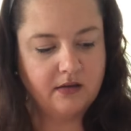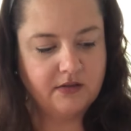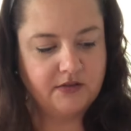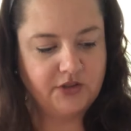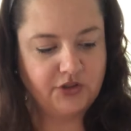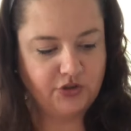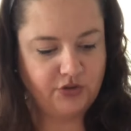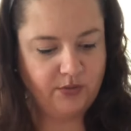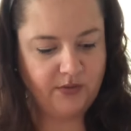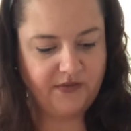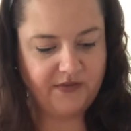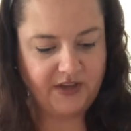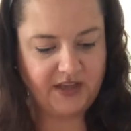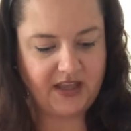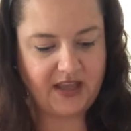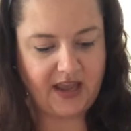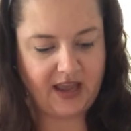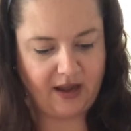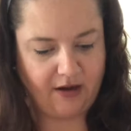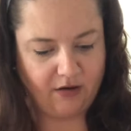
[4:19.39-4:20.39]
Did you even
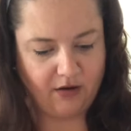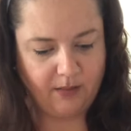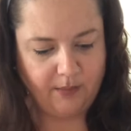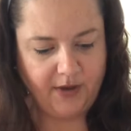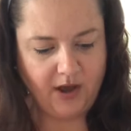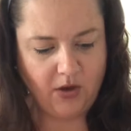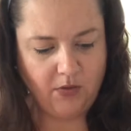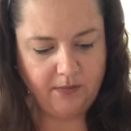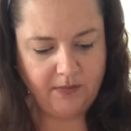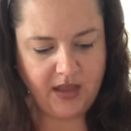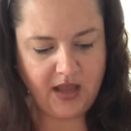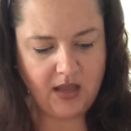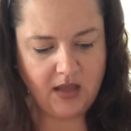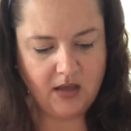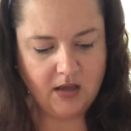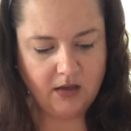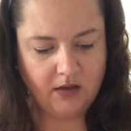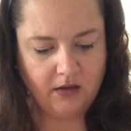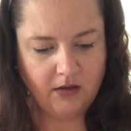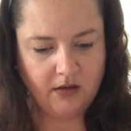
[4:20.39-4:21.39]
care about
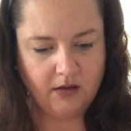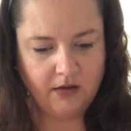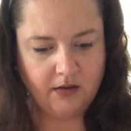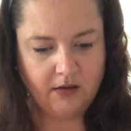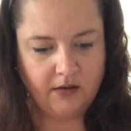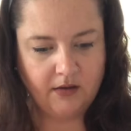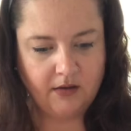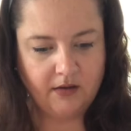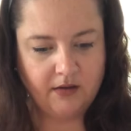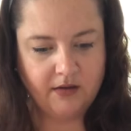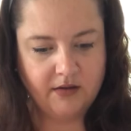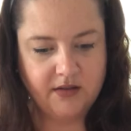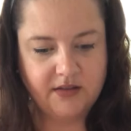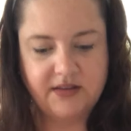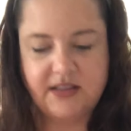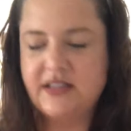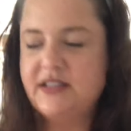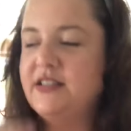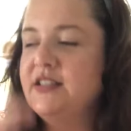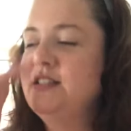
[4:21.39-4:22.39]
me?
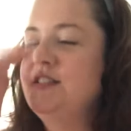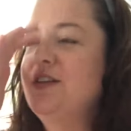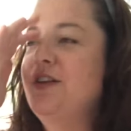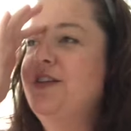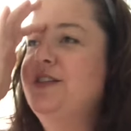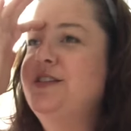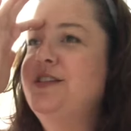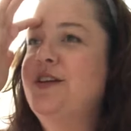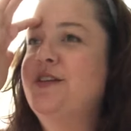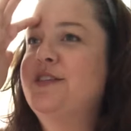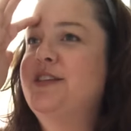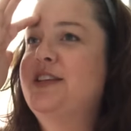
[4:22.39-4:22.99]
This is also,